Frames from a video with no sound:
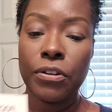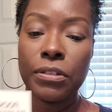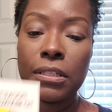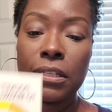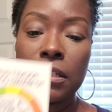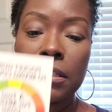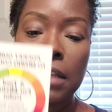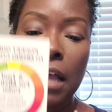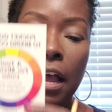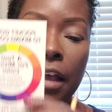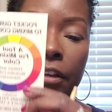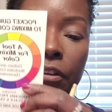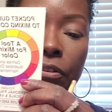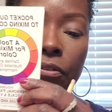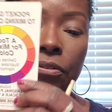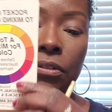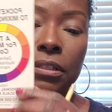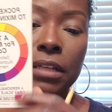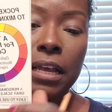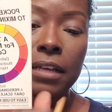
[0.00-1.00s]
Versus I
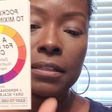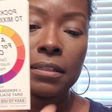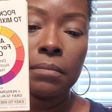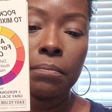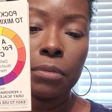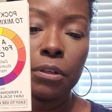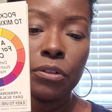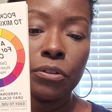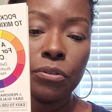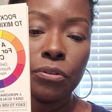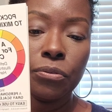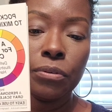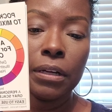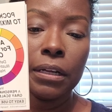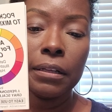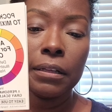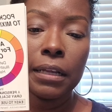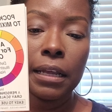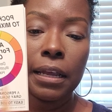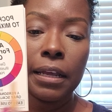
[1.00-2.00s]
use that
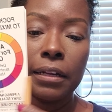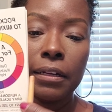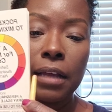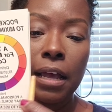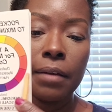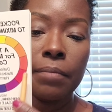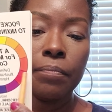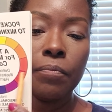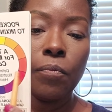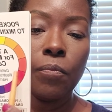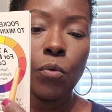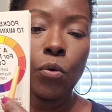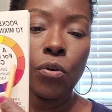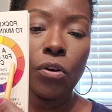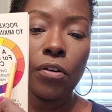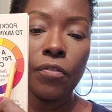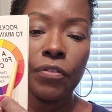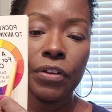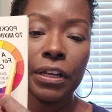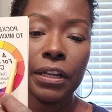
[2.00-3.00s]
blue and I'm
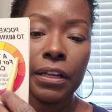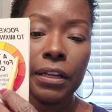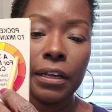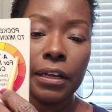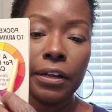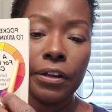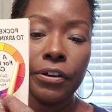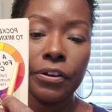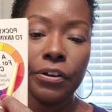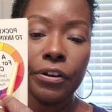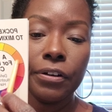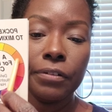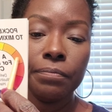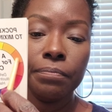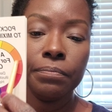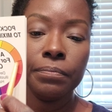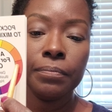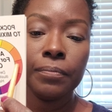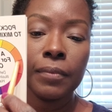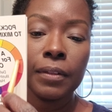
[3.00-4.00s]
more over
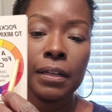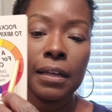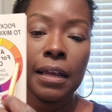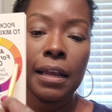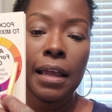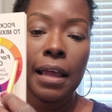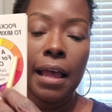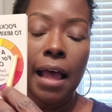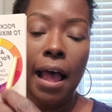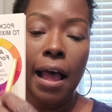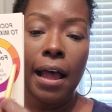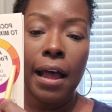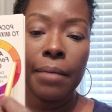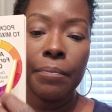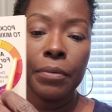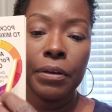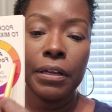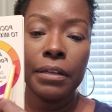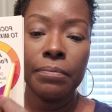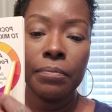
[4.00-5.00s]
here,
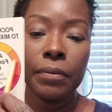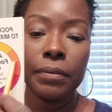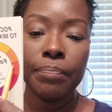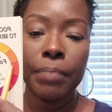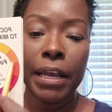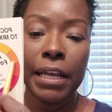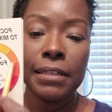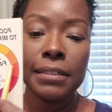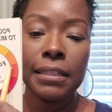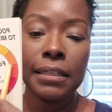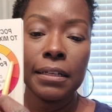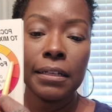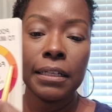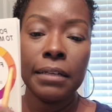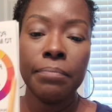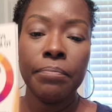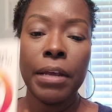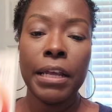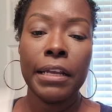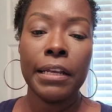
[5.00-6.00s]
I'm
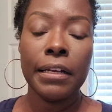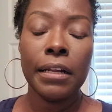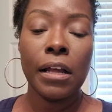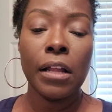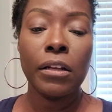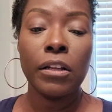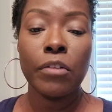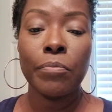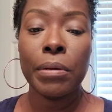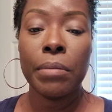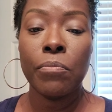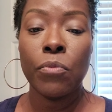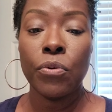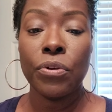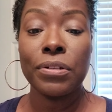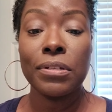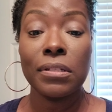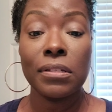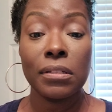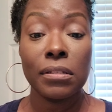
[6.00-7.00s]
basically making it a little bit
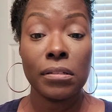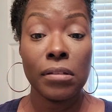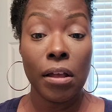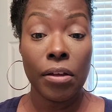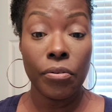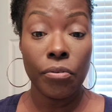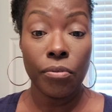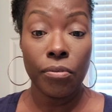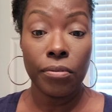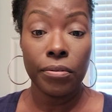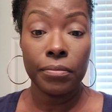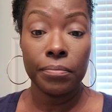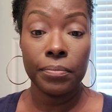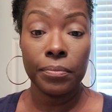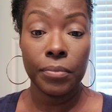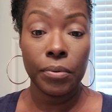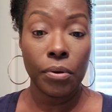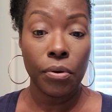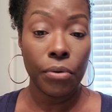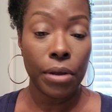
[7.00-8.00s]
more subtle.
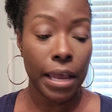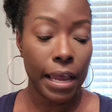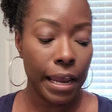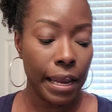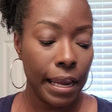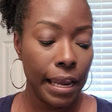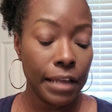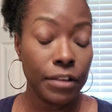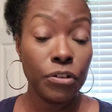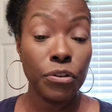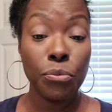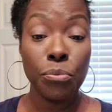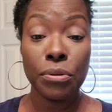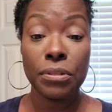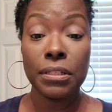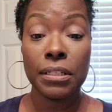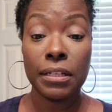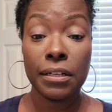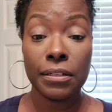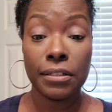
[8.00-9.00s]
Okay, and
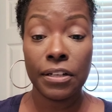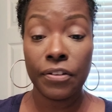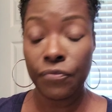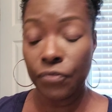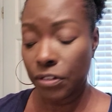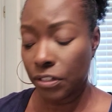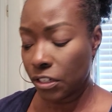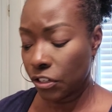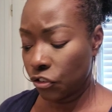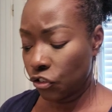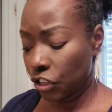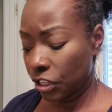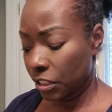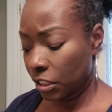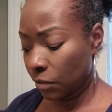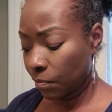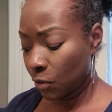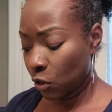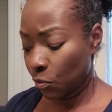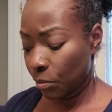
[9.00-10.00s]
you will see a difference in
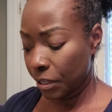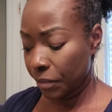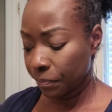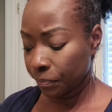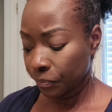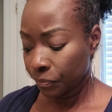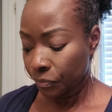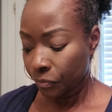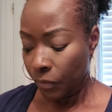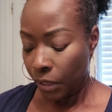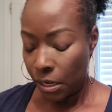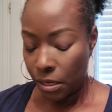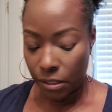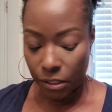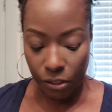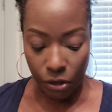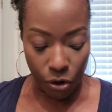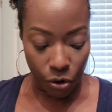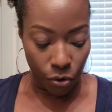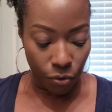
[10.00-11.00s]
just a moment.
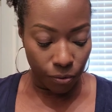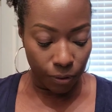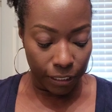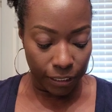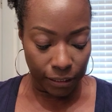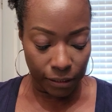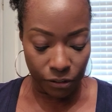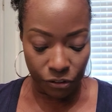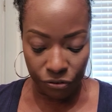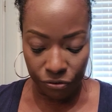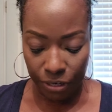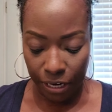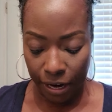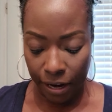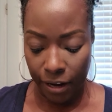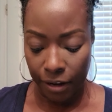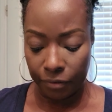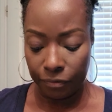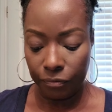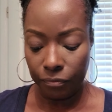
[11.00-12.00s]
So let's do
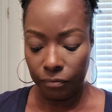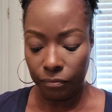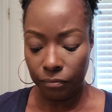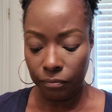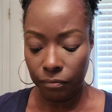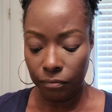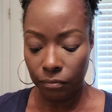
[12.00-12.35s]
that.